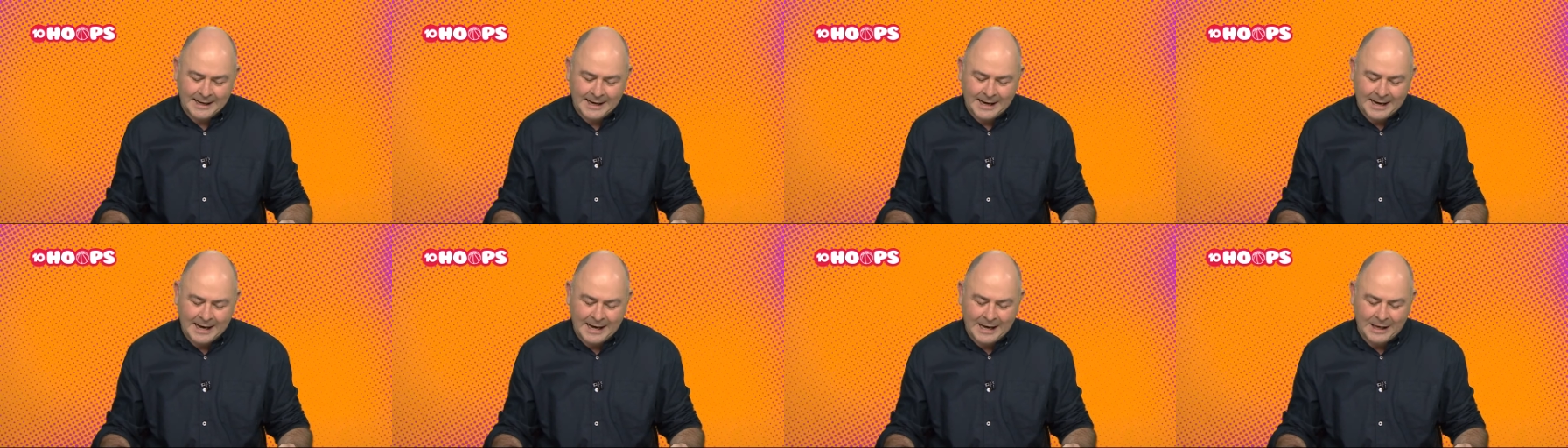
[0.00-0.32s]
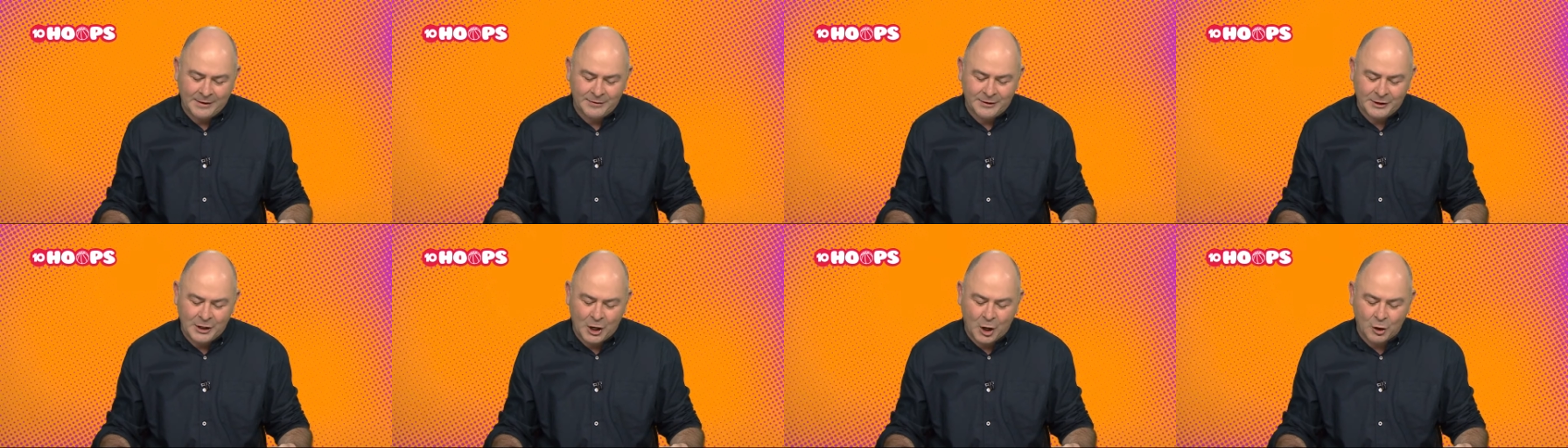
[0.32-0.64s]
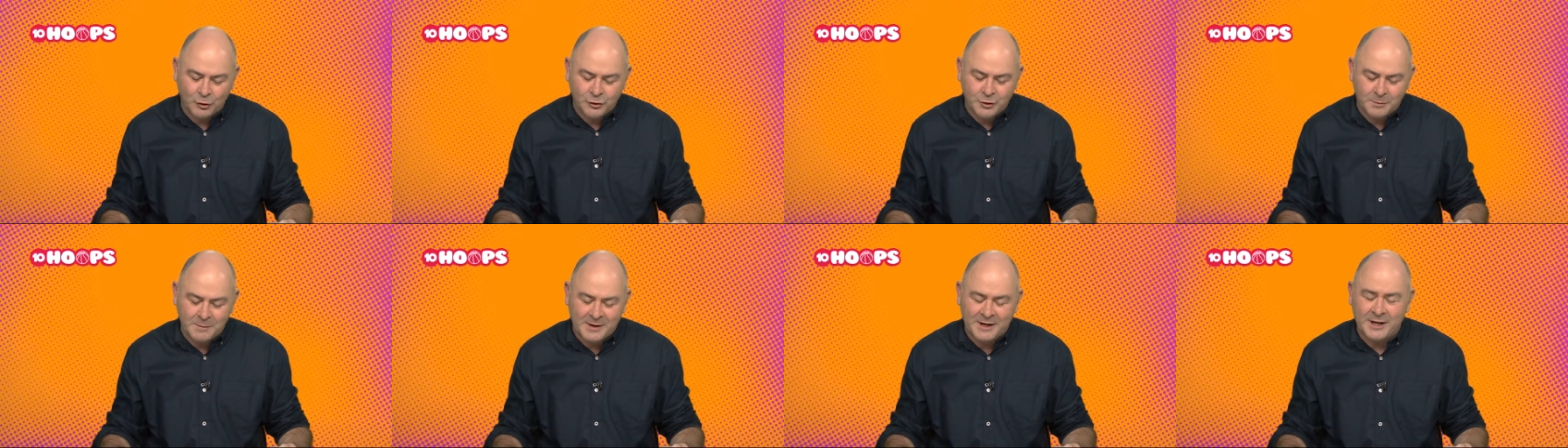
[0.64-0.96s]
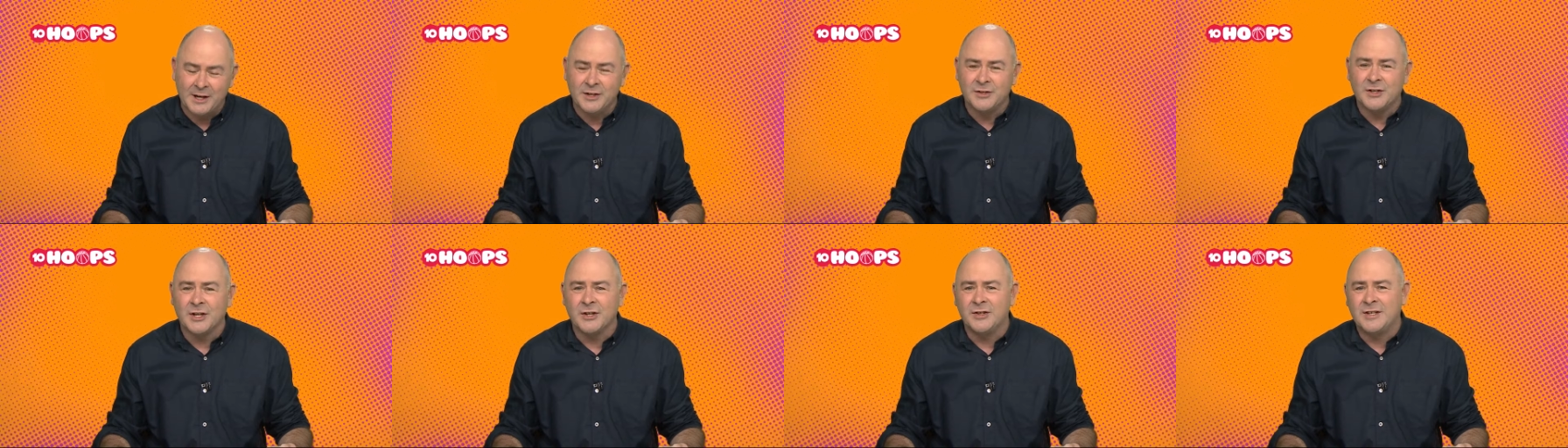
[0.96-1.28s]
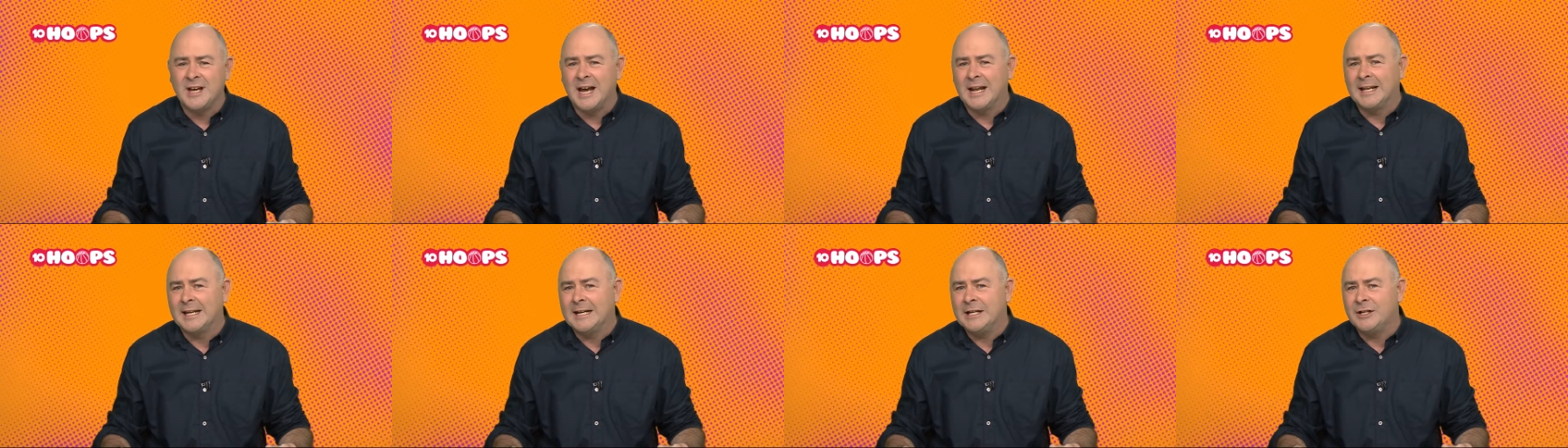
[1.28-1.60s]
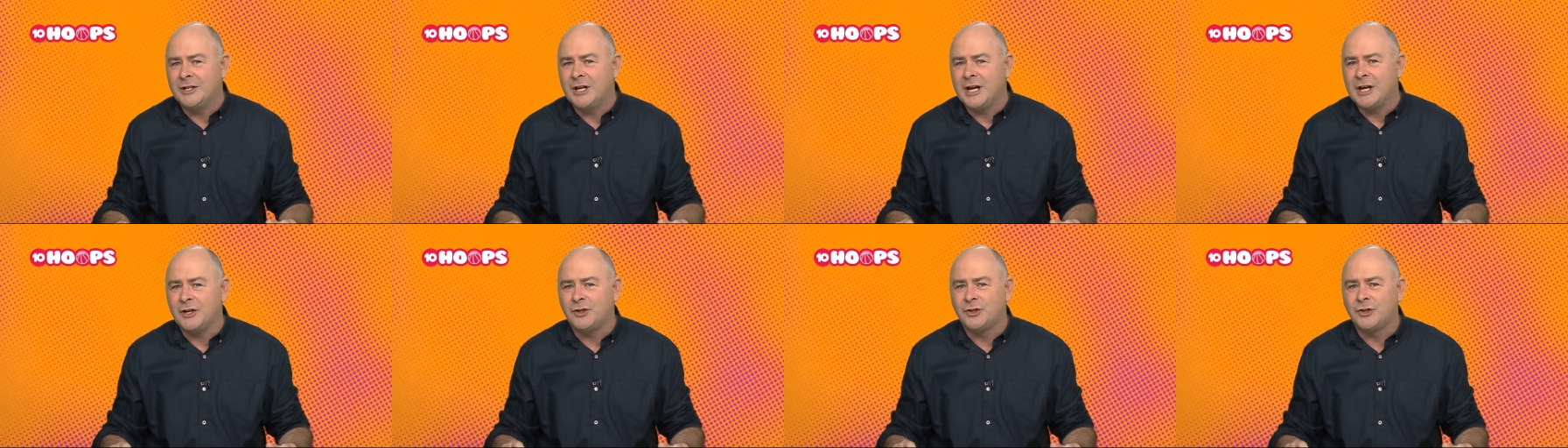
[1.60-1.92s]
uh, the ultimate is a Delly
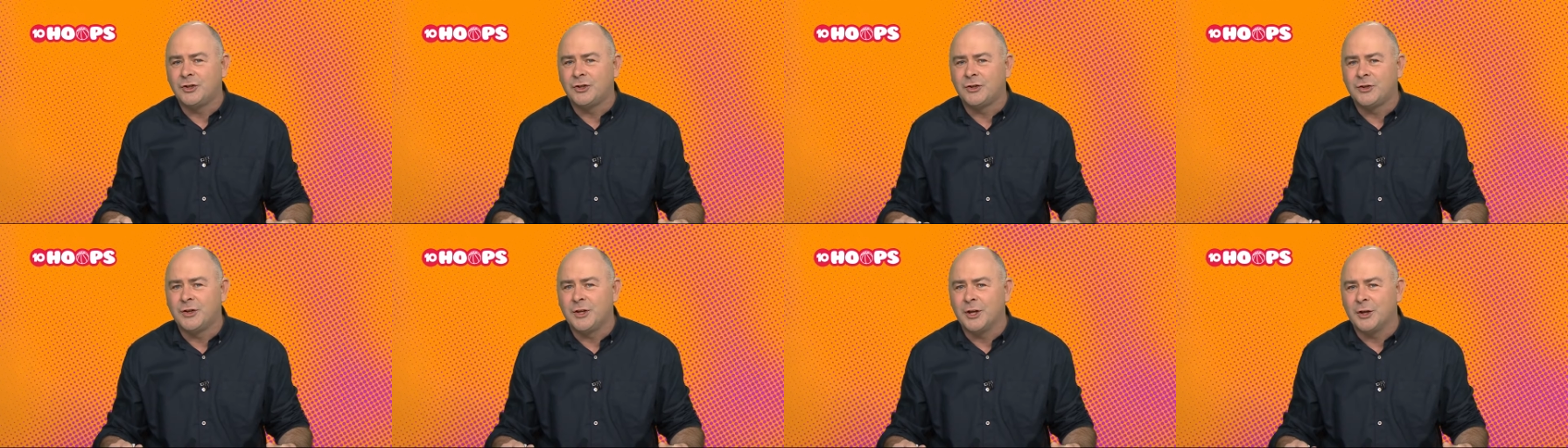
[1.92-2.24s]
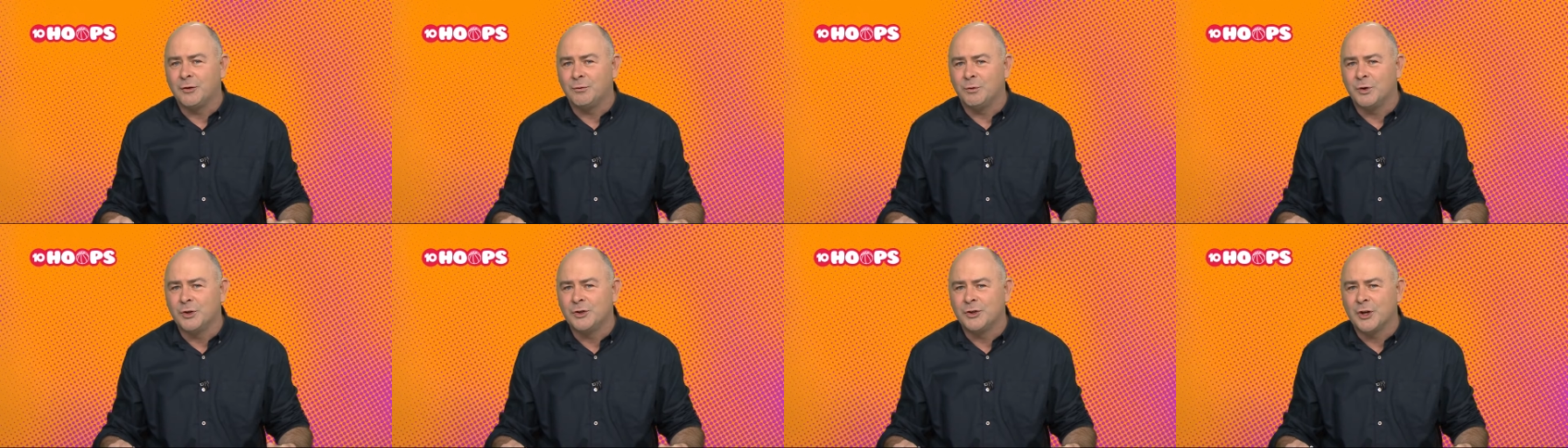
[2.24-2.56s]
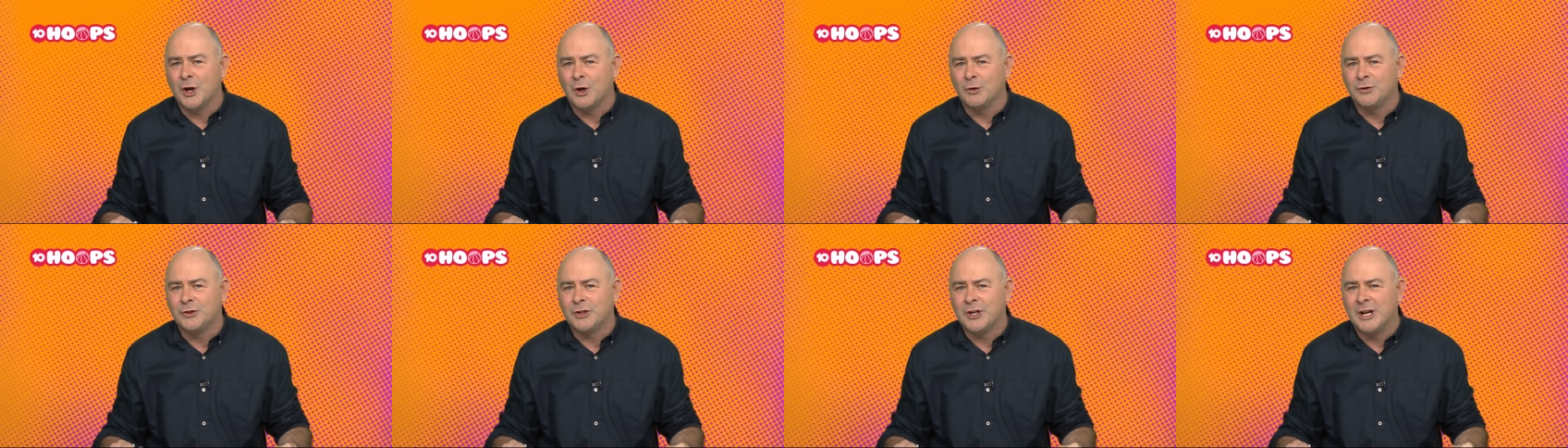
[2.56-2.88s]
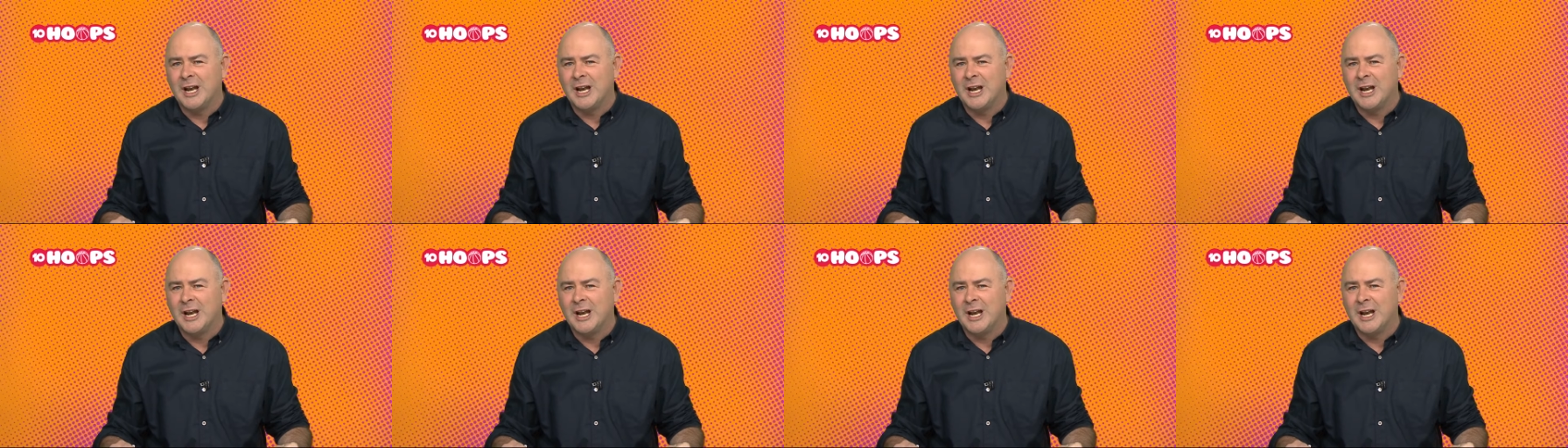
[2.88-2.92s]
dish that results